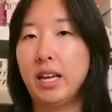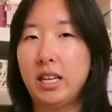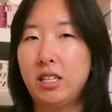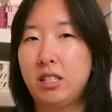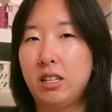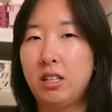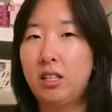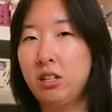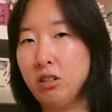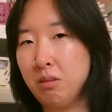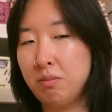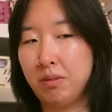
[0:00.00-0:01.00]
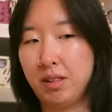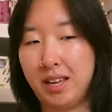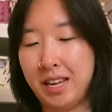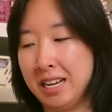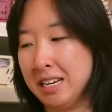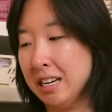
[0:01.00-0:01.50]
It's a little
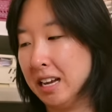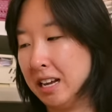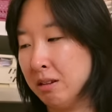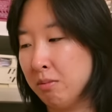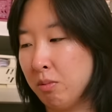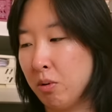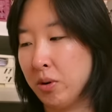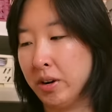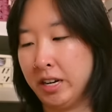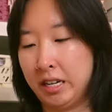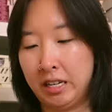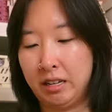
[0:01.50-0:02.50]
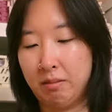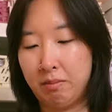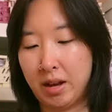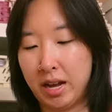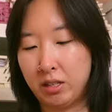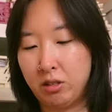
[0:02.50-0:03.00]
plain and boring,
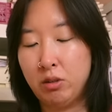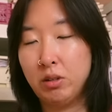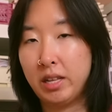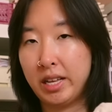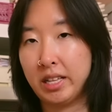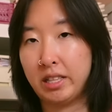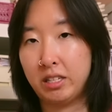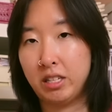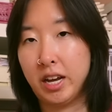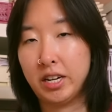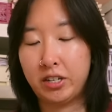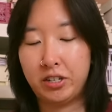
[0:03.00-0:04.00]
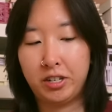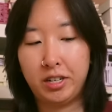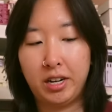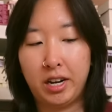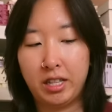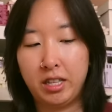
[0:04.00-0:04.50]
but I do like the
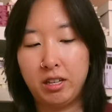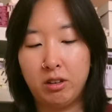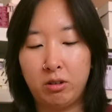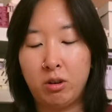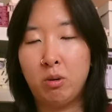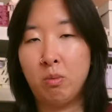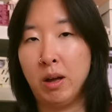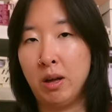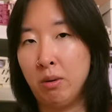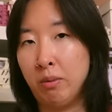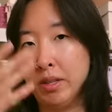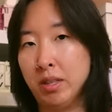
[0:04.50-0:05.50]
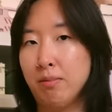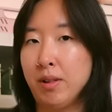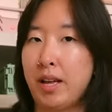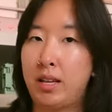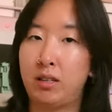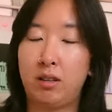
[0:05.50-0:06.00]
texture. I think it'll go well with the
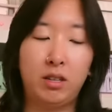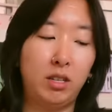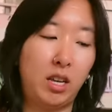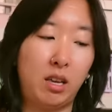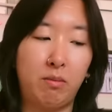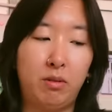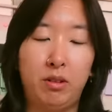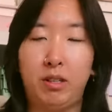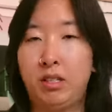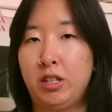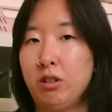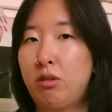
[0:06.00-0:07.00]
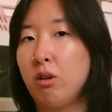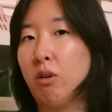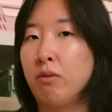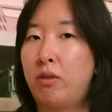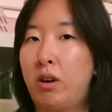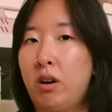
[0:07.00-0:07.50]
plants on the table and just the
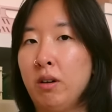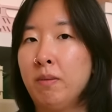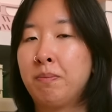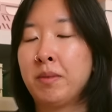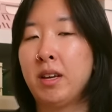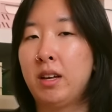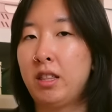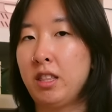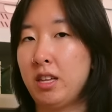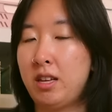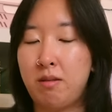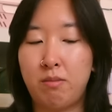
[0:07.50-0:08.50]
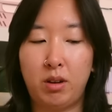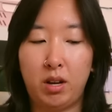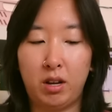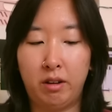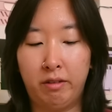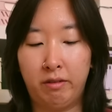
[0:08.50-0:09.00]
overall theme
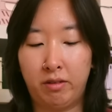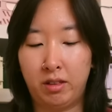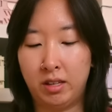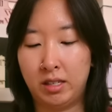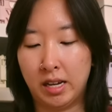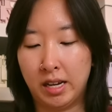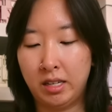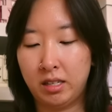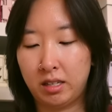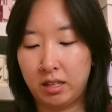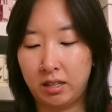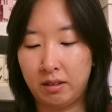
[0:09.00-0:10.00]
of the desk.